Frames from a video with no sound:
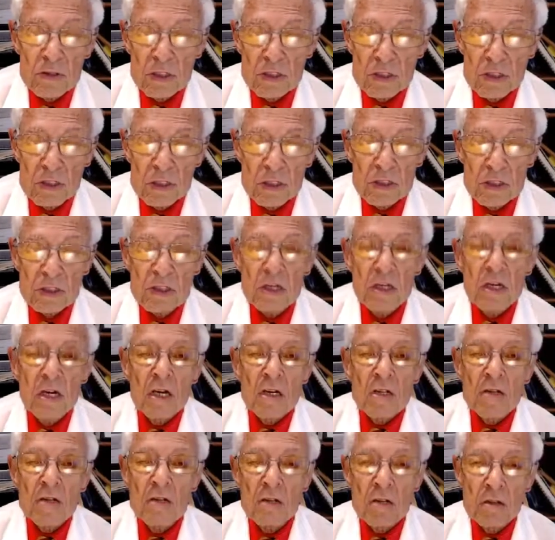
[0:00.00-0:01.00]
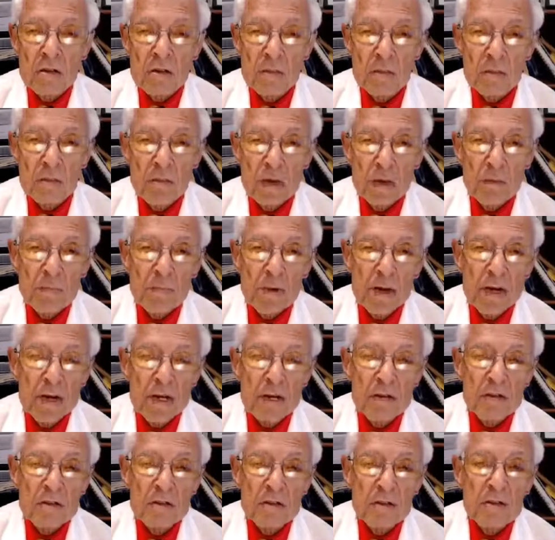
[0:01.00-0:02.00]
This is the
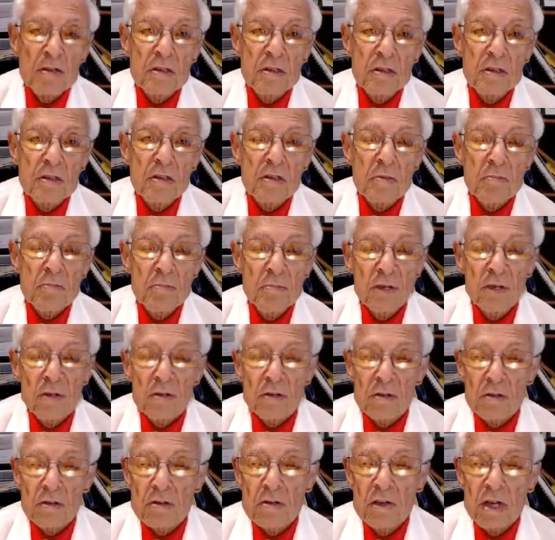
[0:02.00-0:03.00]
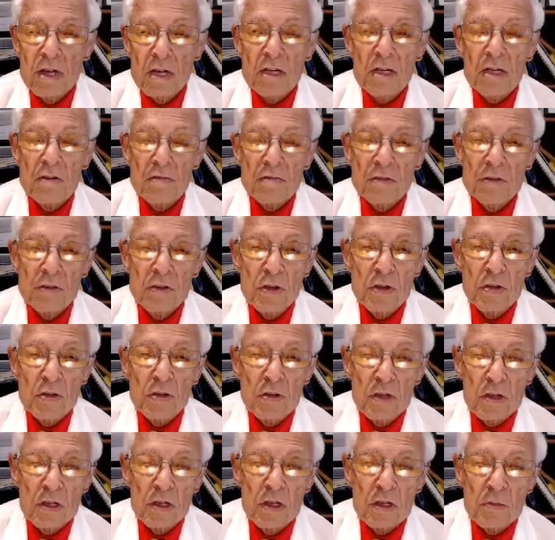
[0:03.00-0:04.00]
3-pound meter that I've
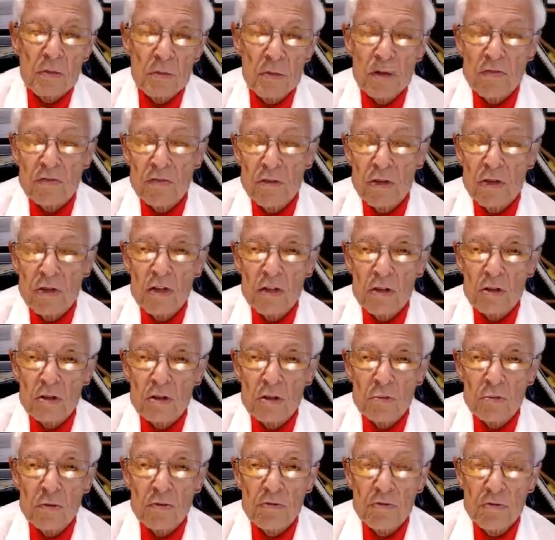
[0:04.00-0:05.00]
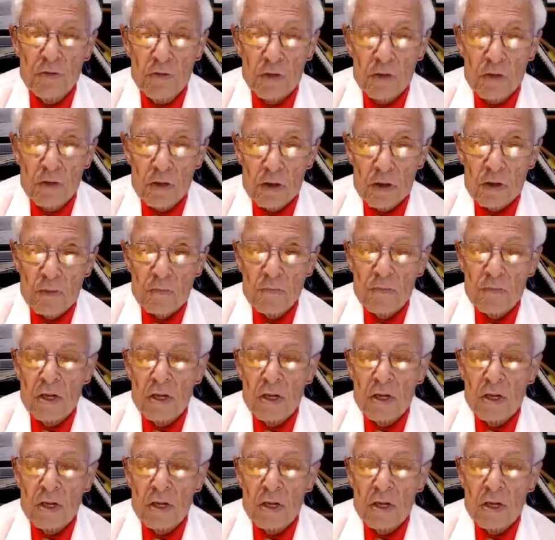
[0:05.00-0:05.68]
shown on my videos before.